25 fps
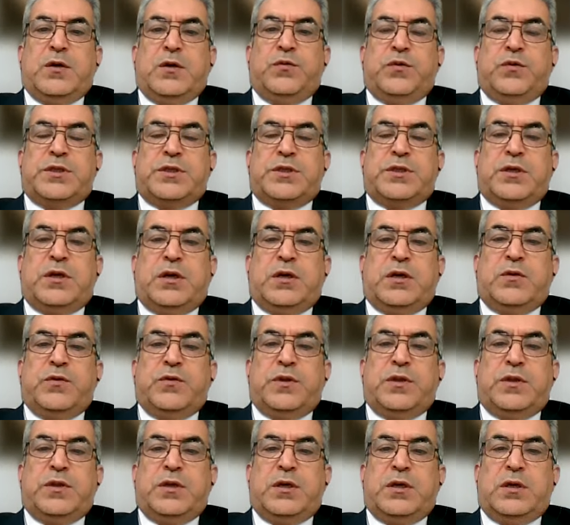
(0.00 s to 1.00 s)
We start
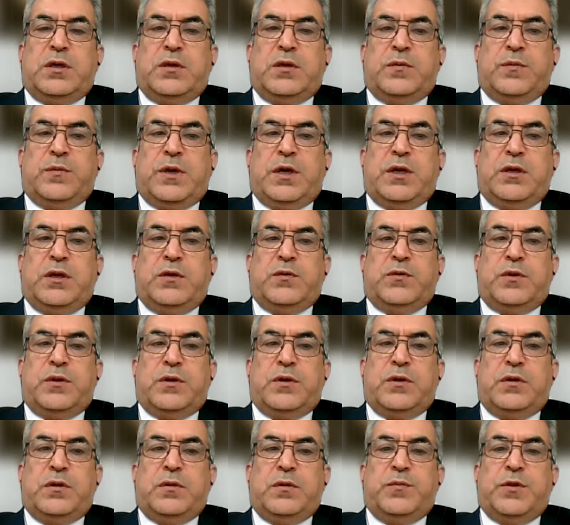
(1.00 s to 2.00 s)
with the
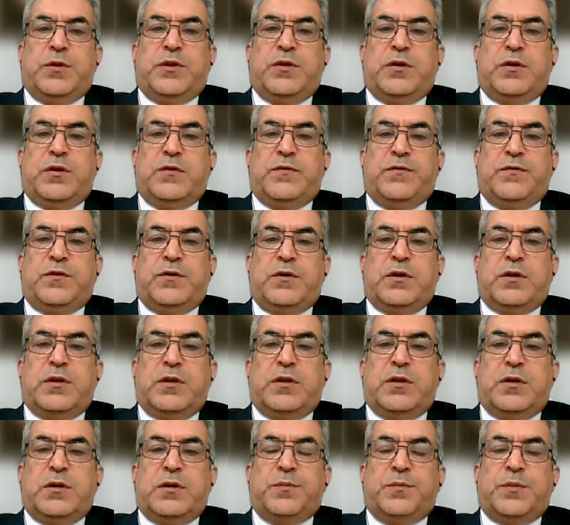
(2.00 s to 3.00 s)
manual method for
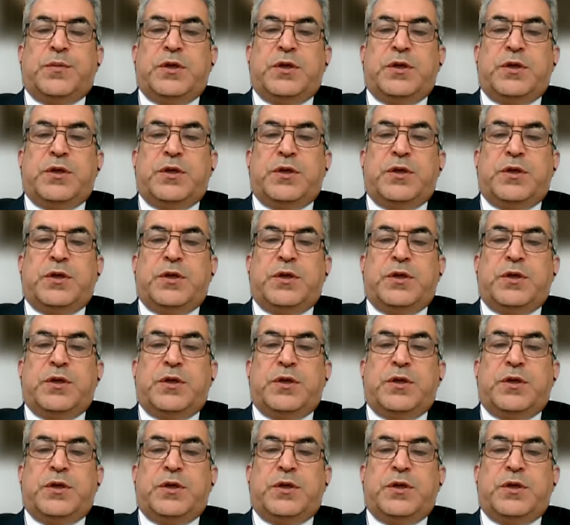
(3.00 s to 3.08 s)
the